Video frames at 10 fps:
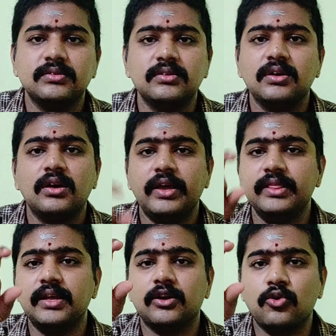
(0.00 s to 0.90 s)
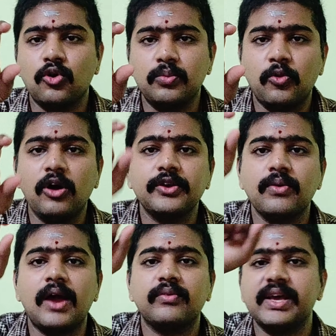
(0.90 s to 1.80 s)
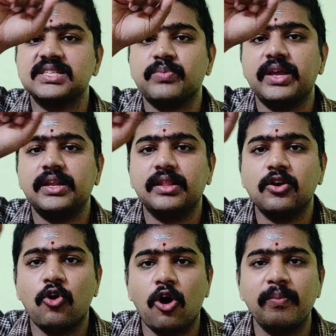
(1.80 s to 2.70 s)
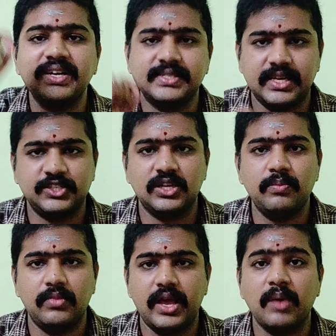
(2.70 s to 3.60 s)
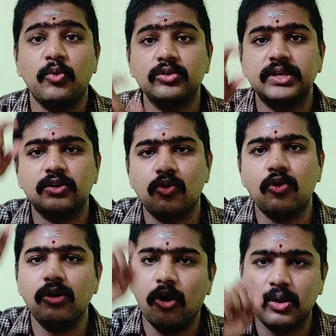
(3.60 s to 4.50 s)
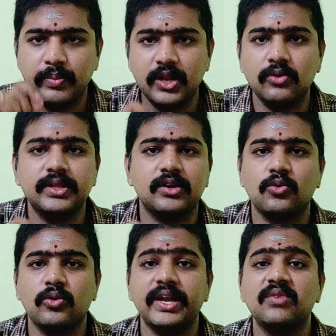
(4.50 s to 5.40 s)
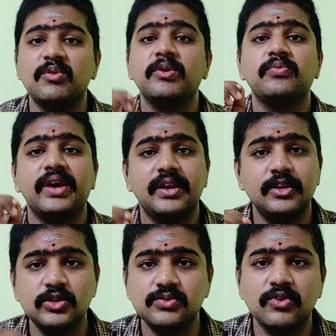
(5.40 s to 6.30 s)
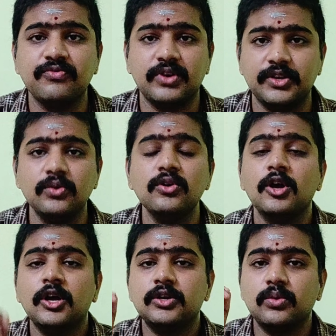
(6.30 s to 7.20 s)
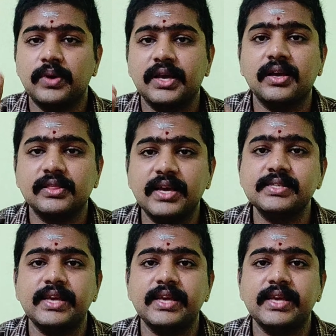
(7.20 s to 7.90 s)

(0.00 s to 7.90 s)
in that code block? You have to explain in the comment section about that code or below that code. It will be very useful for you to recognize and